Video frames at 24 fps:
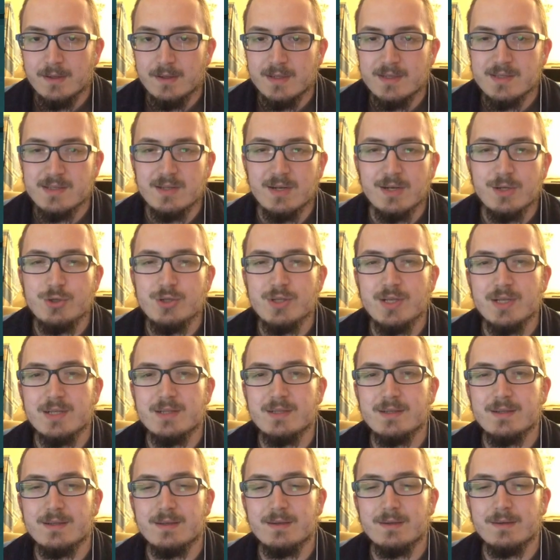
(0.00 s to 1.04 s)
It's strange that
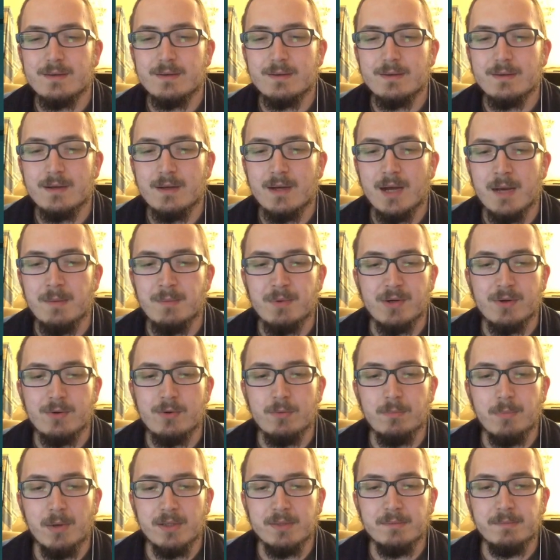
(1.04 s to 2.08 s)
I'm a
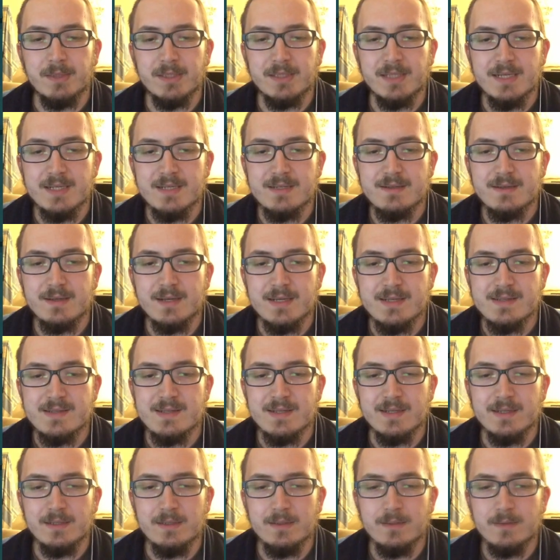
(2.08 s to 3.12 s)
robot, but I
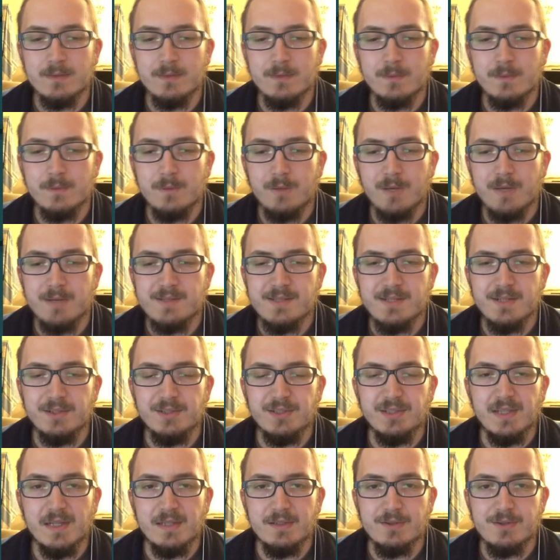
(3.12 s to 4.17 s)
still
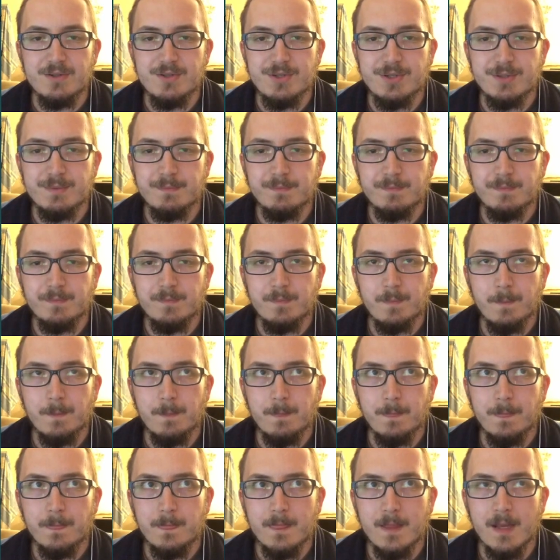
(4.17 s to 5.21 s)
need energy.
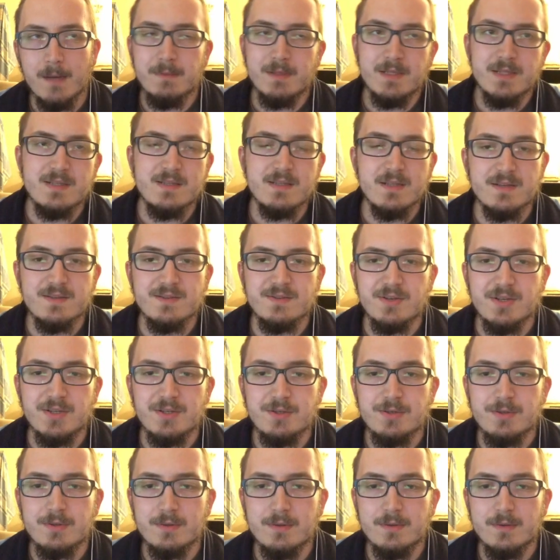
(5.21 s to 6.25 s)
I mean, it's not
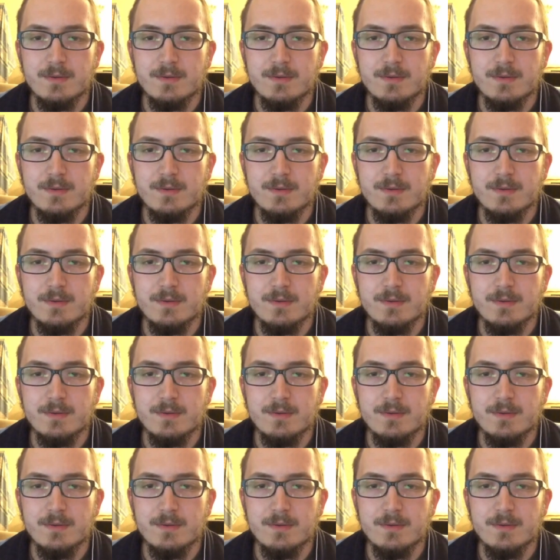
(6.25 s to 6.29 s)
strange.